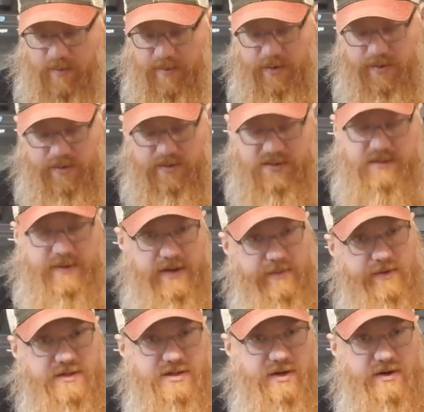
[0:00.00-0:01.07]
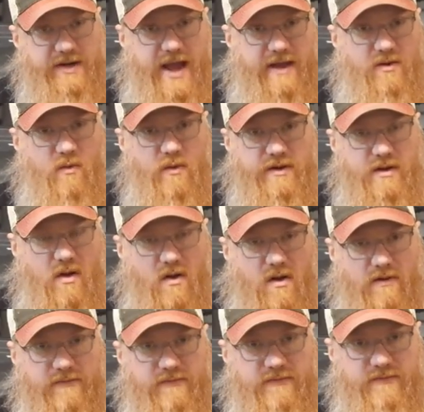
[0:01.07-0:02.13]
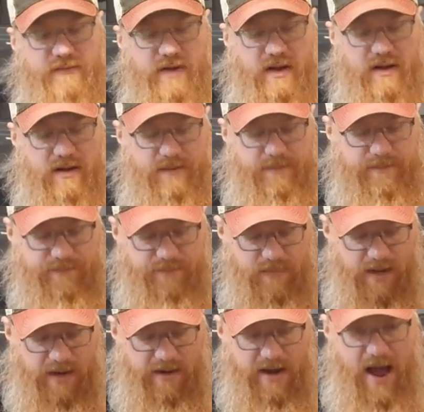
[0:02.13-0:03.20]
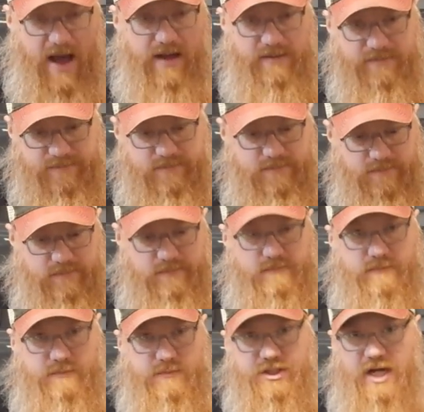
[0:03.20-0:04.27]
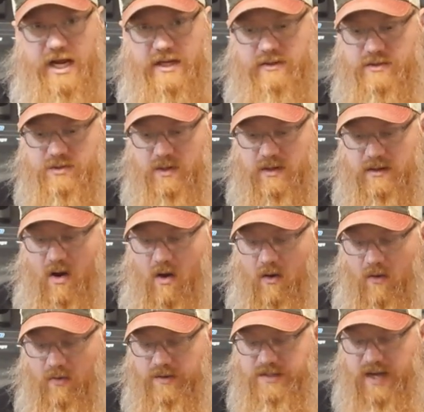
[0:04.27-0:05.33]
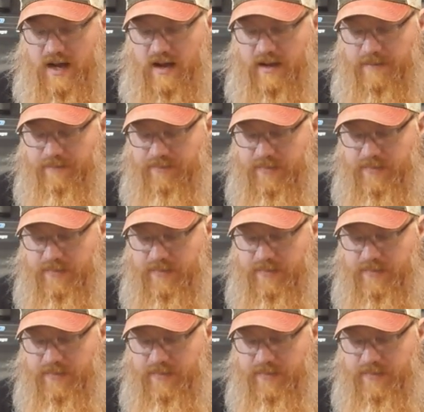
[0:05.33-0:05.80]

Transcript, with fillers: motor to be able to turn that on and off um, and not shake the truck all the time.